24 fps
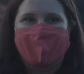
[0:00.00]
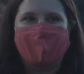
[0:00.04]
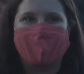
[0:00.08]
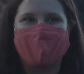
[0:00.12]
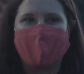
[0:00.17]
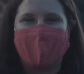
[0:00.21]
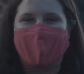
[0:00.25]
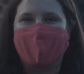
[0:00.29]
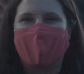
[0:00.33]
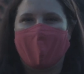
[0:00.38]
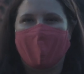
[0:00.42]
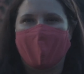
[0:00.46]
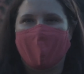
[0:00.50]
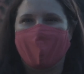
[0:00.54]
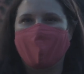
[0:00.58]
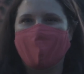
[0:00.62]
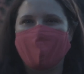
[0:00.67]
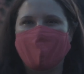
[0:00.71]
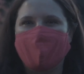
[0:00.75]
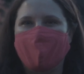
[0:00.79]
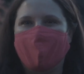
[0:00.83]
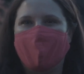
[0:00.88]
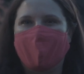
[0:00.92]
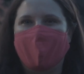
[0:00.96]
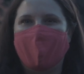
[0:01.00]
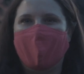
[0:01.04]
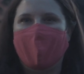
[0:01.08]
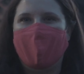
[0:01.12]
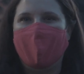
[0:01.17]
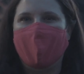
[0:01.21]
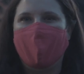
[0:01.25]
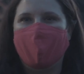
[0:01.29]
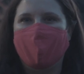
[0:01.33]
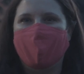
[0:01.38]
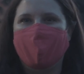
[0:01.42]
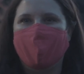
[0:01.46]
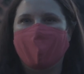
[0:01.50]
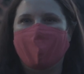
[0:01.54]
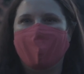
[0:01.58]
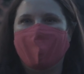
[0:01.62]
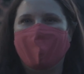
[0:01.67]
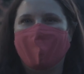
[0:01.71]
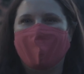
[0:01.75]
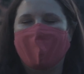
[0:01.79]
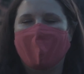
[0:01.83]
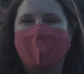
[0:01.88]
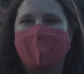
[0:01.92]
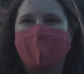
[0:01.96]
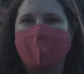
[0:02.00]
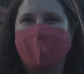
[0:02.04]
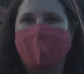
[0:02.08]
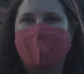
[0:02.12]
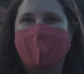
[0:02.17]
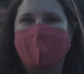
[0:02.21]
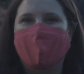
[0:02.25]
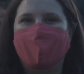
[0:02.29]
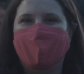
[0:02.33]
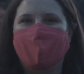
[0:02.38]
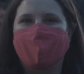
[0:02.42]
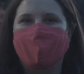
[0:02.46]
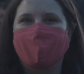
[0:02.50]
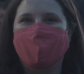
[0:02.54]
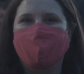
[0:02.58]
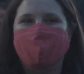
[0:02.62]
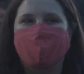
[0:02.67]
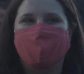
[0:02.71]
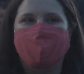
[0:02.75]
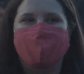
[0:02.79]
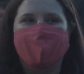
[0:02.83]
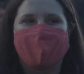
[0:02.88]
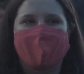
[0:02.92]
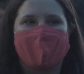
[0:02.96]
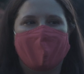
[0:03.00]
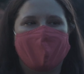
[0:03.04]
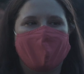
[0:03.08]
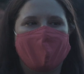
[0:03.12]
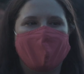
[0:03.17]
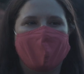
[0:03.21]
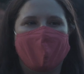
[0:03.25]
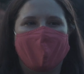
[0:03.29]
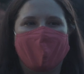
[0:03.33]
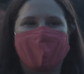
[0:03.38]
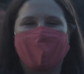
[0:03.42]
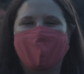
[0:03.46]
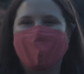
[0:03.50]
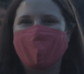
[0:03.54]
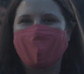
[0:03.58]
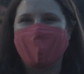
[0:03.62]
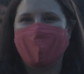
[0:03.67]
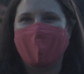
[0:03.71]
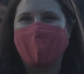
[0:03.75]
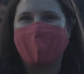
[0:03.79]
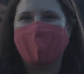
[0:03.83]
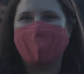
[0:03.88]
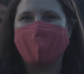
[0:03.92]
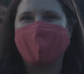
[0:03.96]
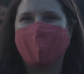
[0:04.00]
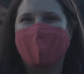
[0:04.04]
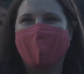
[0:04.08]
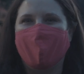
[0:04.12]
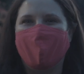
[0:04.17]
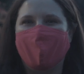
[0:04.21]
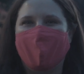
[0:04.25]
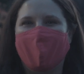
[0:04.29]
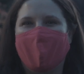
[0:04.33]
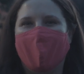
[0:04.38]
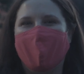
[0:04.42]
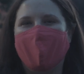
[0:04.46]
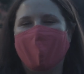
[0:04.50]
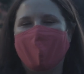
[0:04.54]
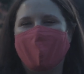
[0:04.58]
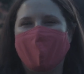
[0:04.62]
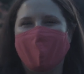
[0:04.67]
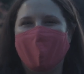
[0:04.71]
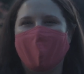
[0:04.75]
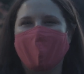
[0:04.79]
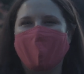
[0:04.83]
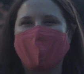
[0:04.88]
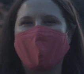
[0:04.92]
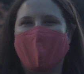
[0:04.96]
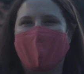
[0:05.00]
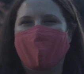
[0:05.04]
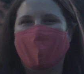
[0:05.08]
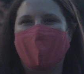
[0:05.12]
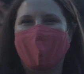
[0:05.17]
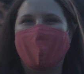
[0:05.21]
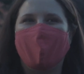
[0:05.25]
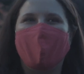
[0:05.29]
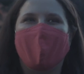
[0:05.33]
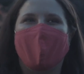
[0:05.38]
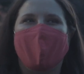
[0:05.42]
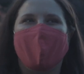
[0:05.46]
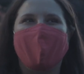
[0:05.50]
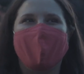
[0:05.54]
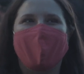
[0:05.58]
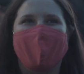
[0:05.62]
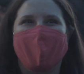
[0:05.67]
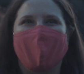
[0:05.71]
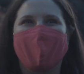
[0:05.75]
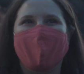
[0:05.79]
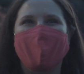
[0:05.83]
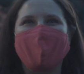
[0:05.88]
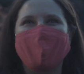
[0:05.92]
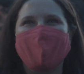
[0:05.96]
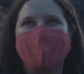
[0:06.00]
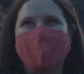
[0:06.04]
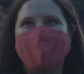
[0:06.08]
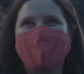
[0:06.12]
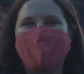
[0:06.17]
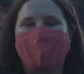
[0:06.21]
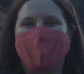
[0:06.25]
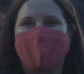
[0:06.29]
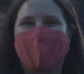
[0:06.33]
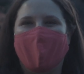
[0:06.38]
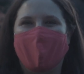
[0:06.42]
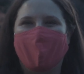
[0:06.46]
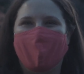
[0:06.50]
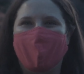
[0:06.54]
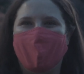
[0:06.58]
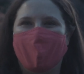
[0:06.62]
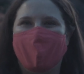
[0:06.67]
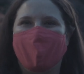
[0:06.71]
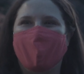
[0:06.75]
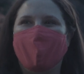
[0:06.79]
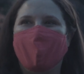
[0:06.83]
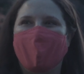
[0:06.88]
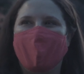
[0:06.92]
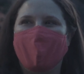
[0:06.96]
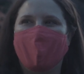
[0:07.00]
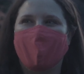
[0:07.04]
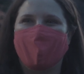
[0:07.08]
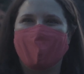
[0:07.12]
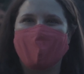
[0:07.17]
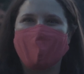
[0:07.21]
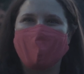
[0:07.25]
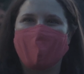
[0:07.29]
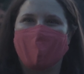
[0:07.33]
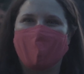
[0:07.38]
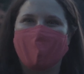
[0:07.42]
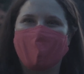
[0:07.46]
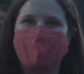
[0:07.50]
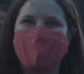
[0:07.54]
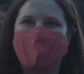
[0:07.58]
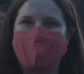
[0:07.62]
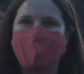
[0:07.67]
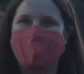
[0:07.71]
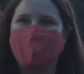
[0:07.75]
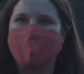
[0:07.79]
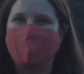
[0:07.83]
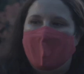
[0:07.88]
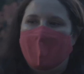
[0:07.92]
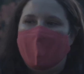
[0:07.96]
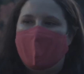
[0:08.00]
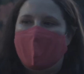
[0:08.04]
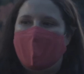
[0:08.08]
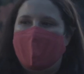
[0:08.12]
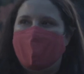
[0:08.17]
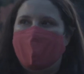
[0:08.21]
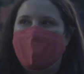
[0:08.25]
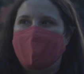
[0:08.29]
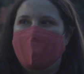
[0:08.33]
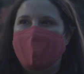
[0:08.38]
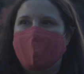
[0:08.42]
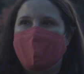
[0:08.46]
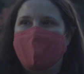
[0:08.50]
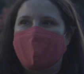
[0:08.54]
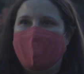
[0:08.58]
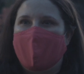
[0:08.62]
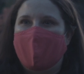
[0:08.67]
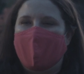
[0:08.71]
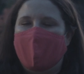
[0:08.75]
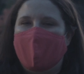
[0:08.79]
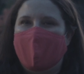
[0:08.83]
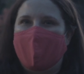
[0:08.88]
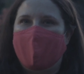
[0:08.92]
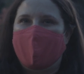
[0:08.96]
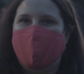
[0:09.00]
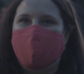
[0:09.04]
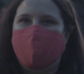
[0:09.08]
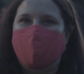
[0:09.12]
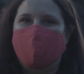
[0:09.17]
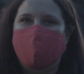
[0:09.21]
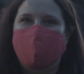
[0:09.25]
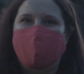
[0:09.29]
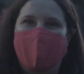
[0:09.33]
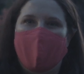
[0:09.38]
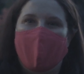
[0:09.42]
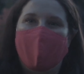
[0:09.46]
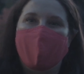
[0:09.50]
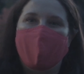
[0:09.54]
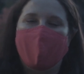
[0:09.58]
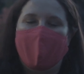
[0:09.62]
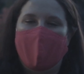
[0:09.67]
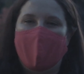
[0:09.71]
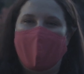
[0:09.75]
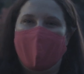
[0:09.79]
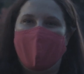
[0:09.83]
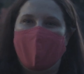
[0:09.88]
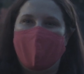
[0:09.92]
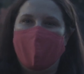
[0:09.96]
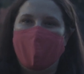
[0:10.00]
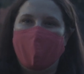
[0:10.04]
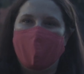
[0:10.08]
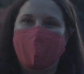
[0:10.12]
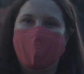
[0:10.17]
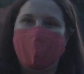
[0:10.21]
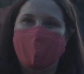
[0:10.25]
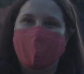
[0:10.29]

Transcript: take that opportunity um, so the excite that's the excitement part the nervousness will come with the results i would say healthcare